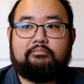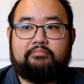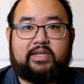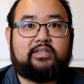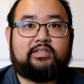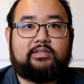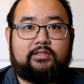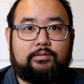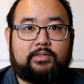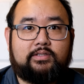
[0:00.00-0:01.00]
That is in
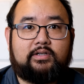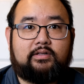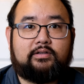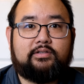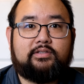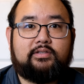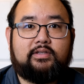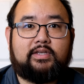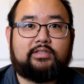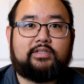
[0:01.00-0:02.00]
US dollars.
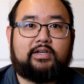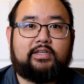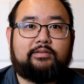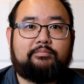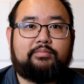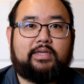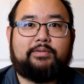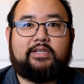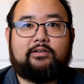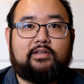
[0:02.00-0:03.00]
It is not in play
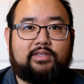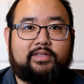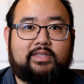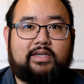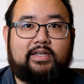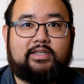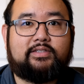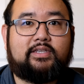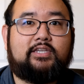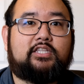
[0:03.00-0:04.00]
money or anything like that. It is
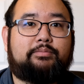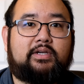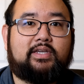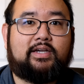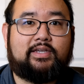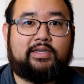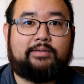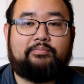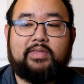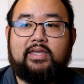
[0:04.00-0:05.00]
a kilobuck IEM.